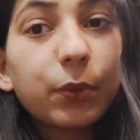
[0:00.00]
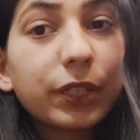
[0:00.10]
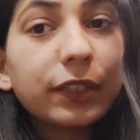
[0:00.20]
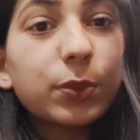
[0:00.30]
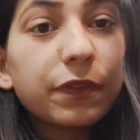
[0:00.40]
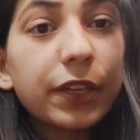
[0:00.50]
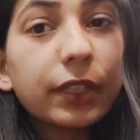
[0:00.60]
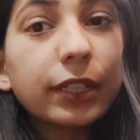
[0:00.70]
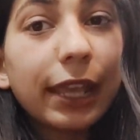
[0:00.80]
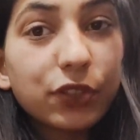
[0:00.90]
proteins which affect
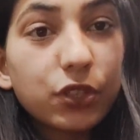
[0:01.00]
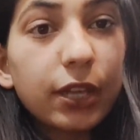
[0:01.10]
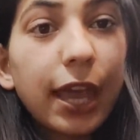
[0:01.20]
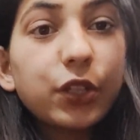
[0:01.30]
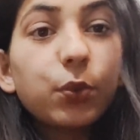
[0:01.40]
the texture and